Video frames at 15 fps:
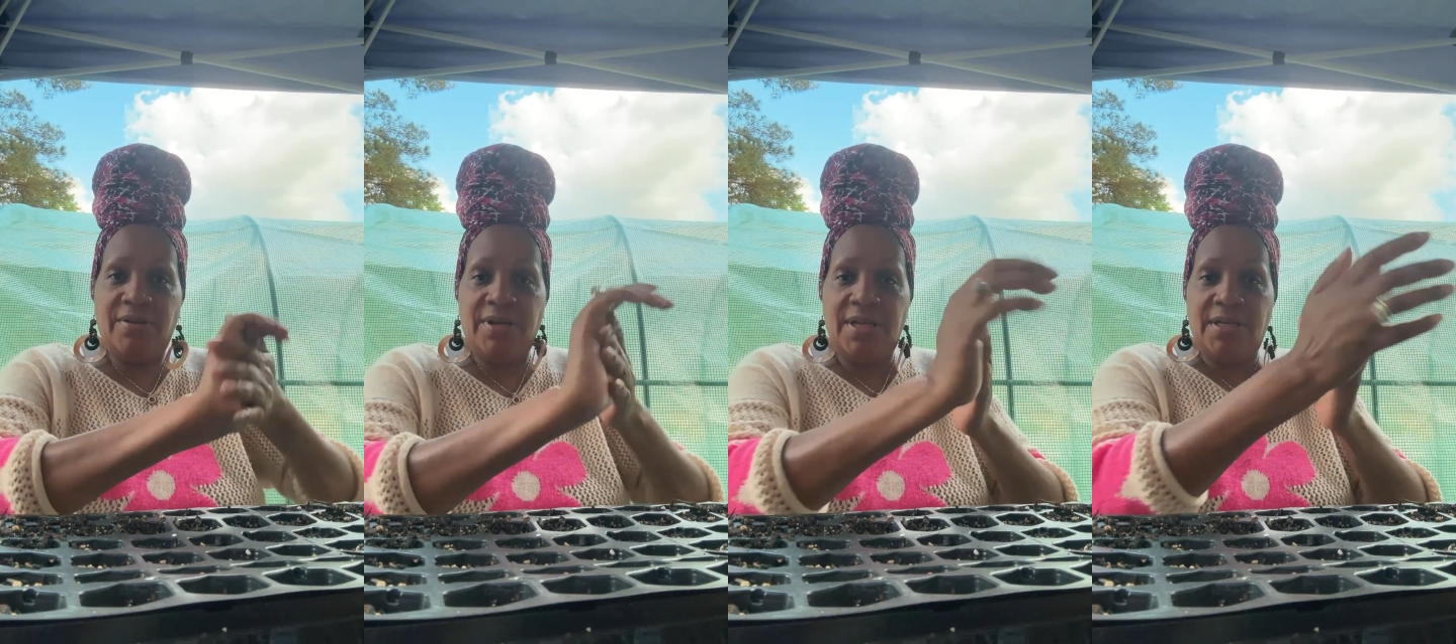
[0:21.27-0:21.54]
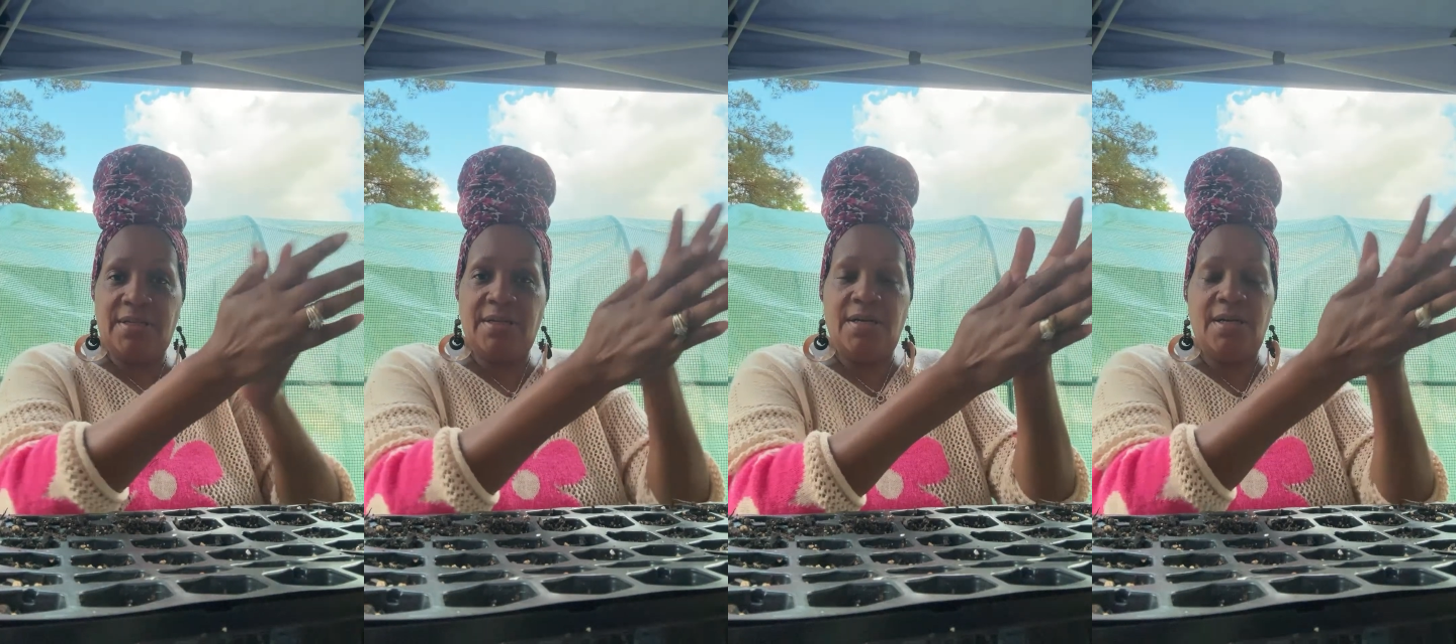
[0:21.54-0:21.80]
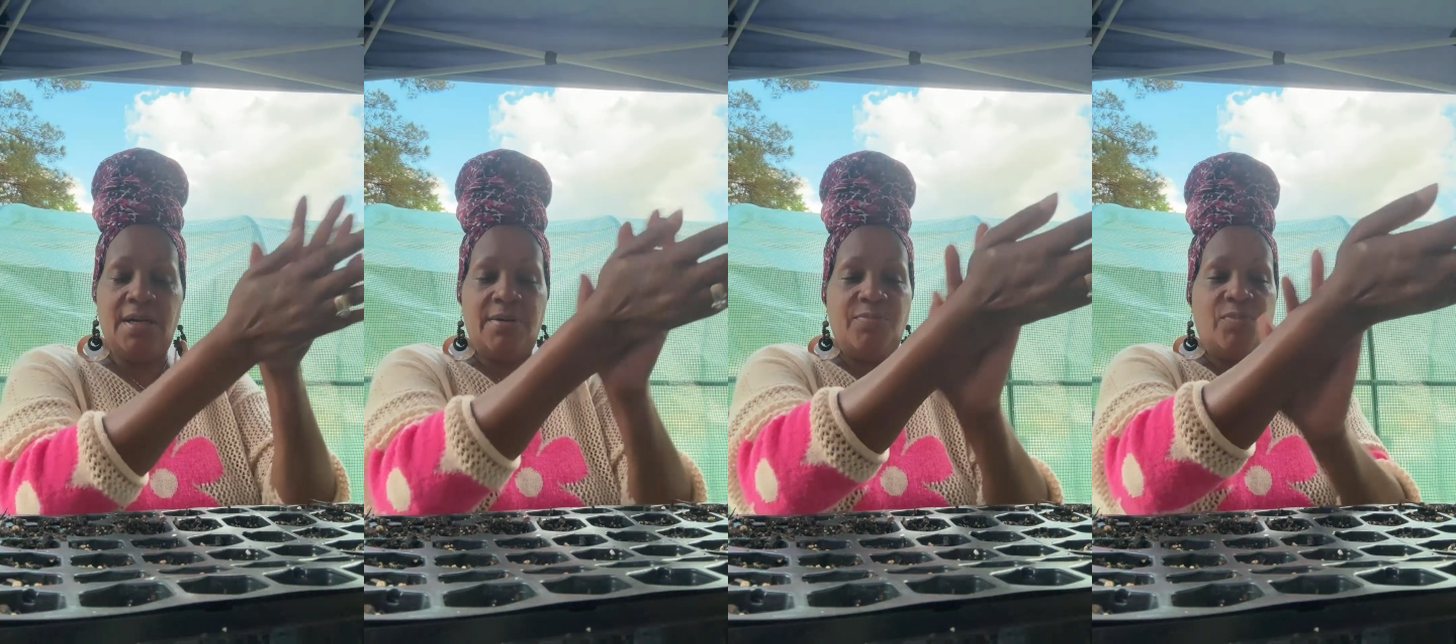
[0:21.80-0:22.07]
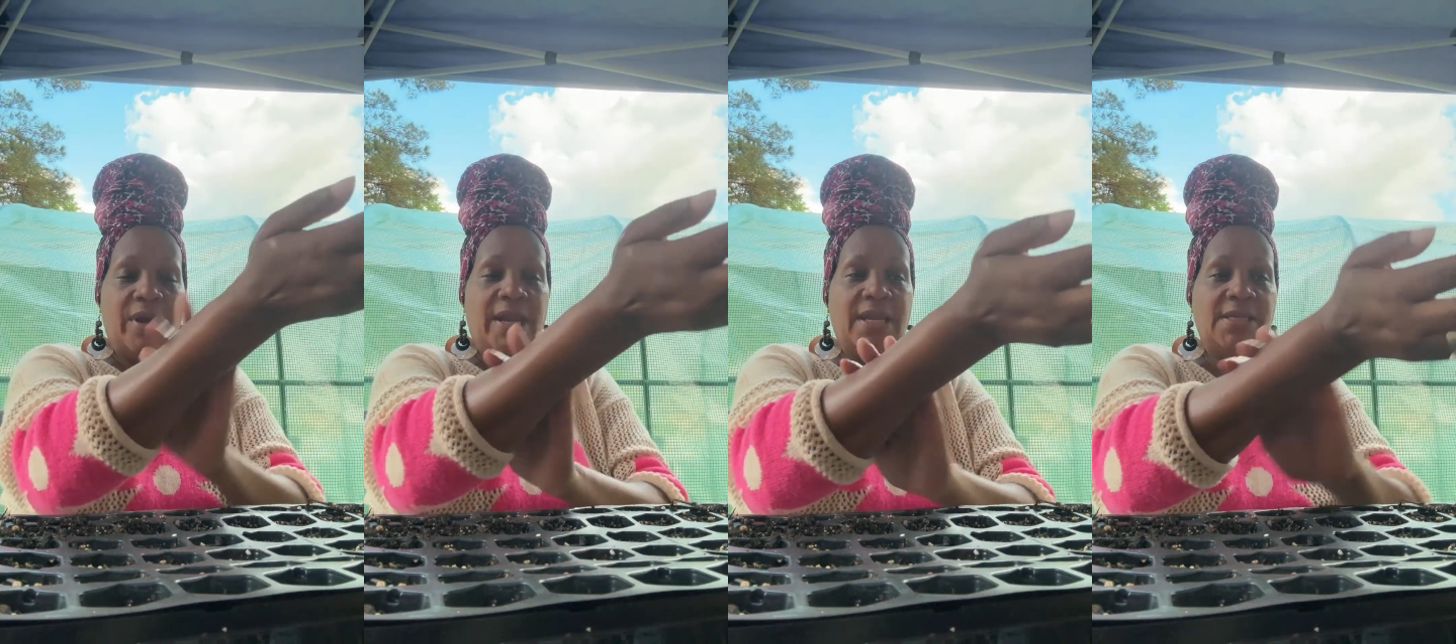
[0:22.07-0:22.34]
income,
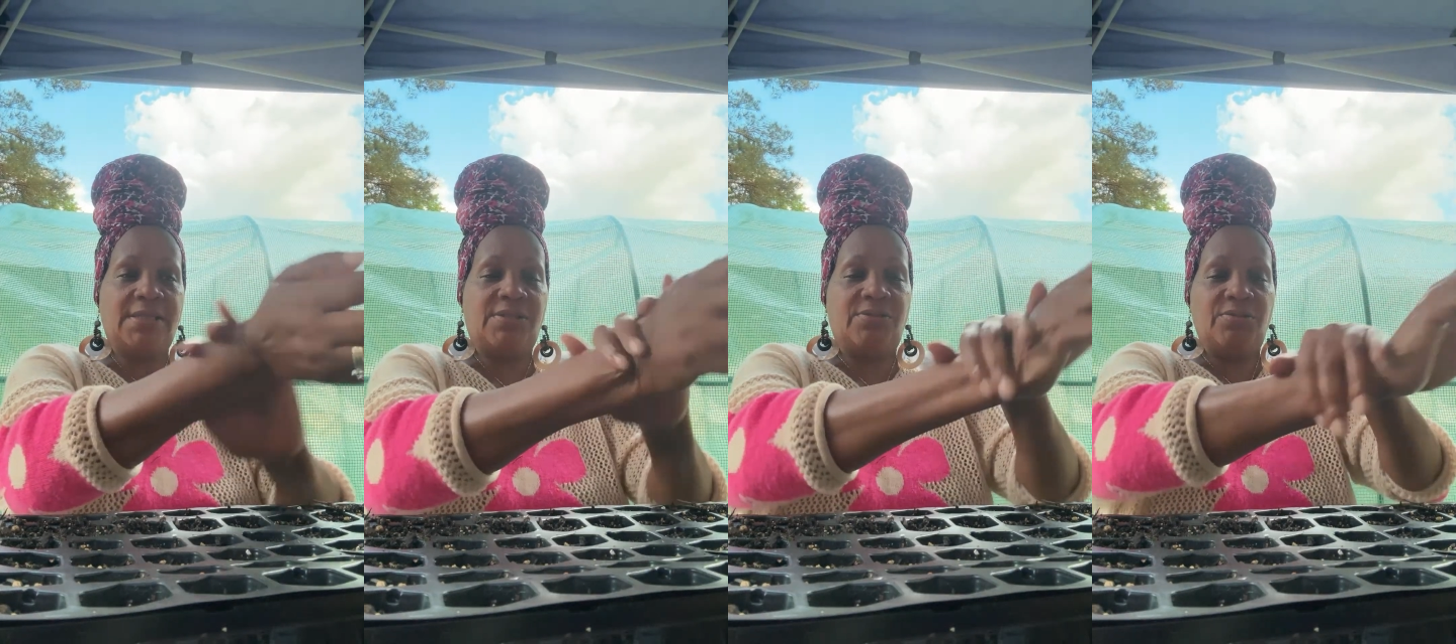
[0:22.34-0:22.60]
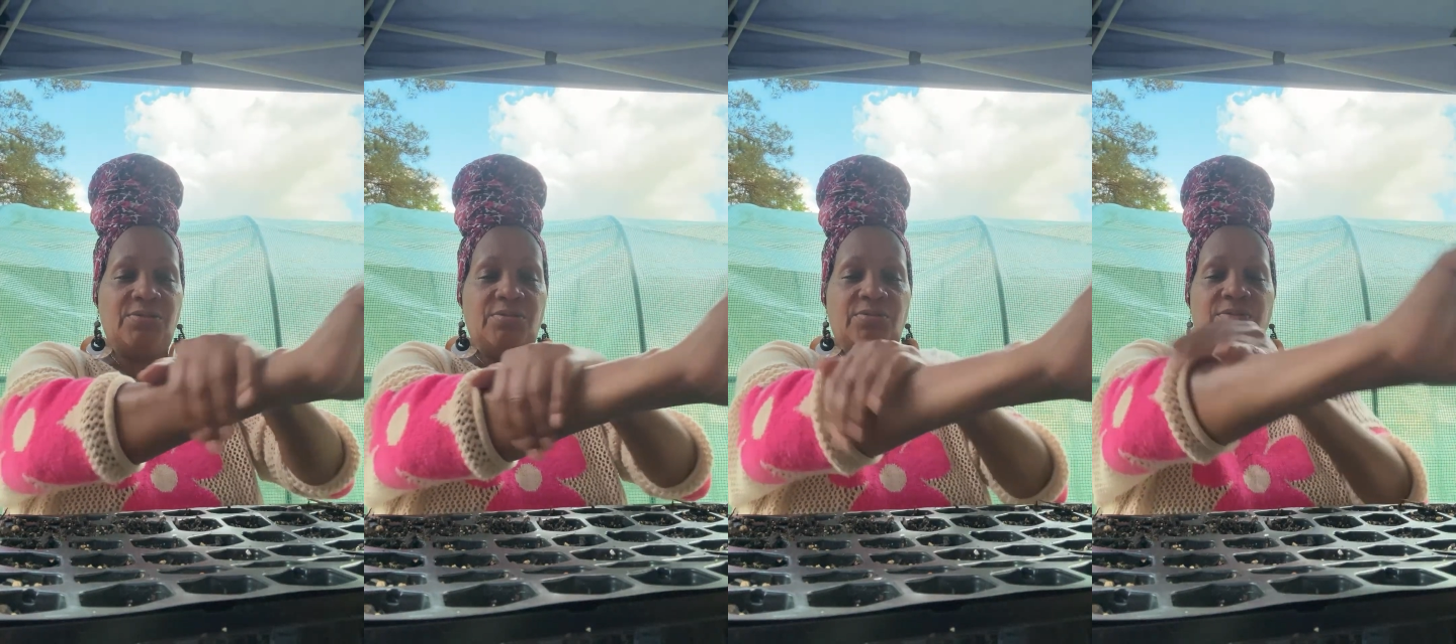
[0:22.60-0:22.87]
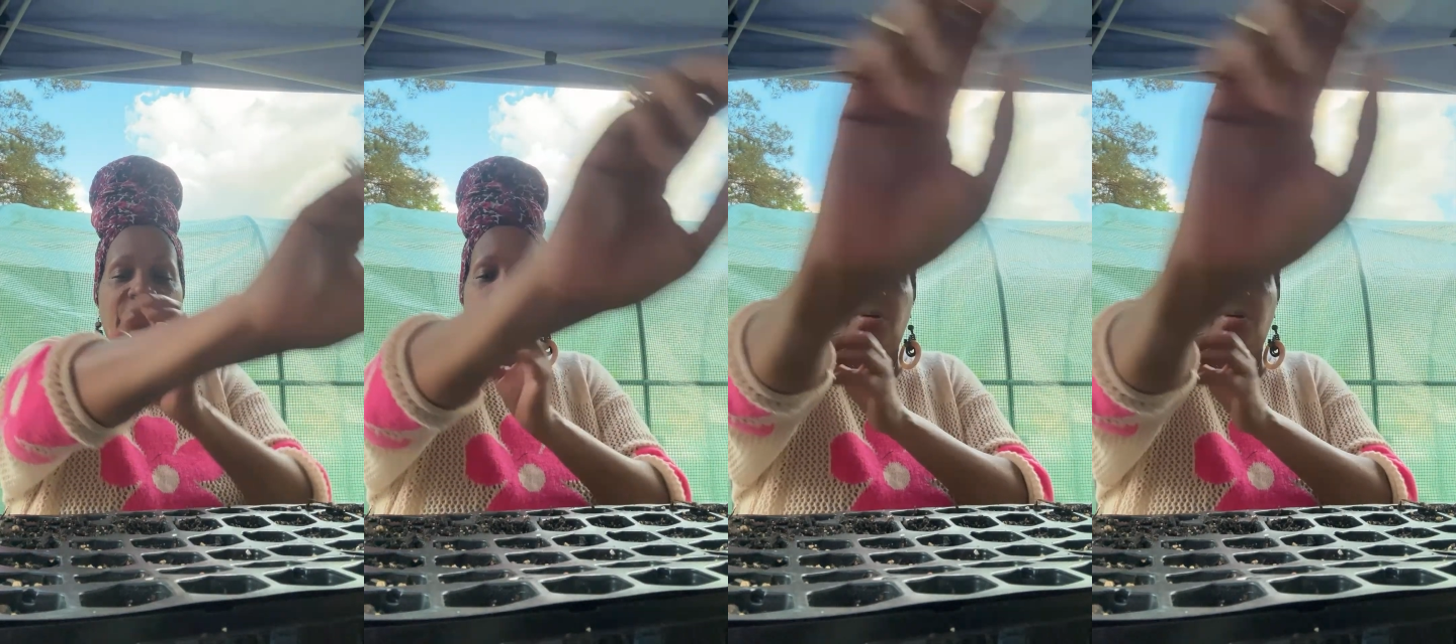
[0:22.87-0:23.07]
ways to